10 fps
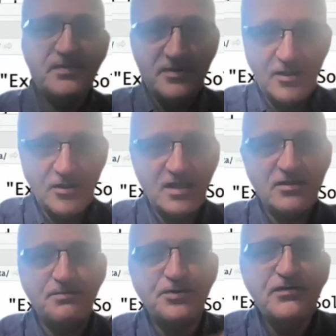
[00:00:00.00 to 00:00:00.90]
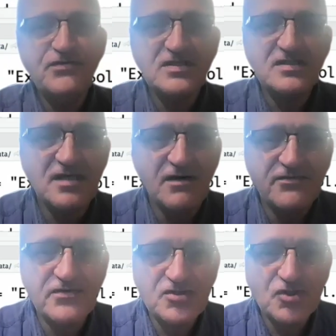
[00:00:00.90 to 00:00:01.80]
the previous
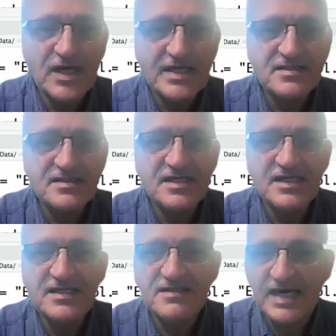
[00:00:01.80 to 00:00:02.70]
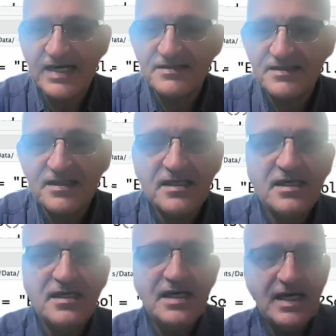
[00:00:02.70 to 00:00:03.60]
stuff. So let's delete that
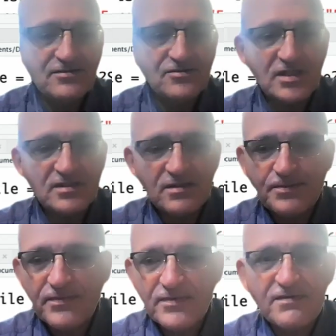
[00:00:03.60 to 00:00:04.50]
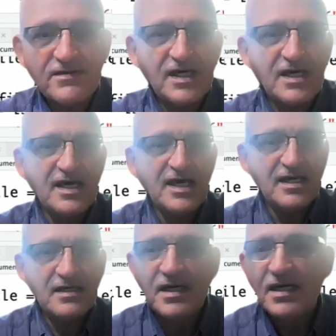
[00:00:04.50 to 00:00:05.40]
and run the thing
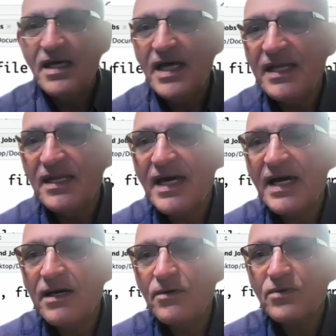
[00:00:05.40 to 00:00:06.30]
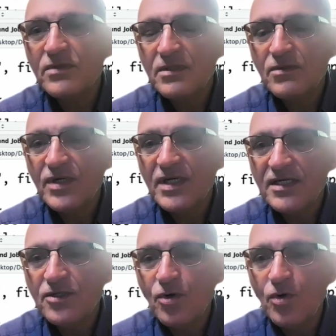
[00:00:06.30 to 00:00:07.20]
again. And now when
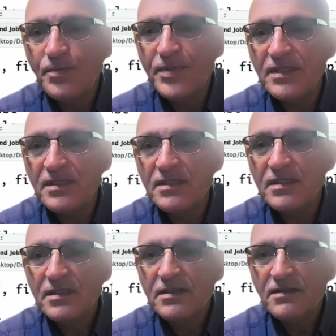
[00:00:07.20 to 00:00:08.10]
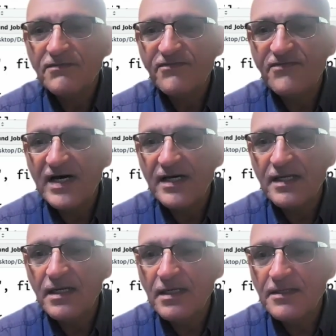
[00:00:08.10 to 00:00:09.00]
I open the
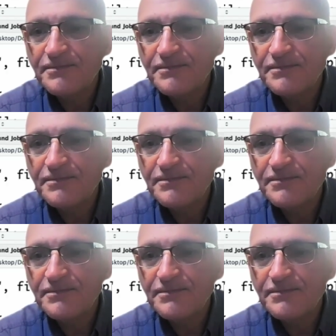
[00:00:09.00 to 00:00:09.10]
file,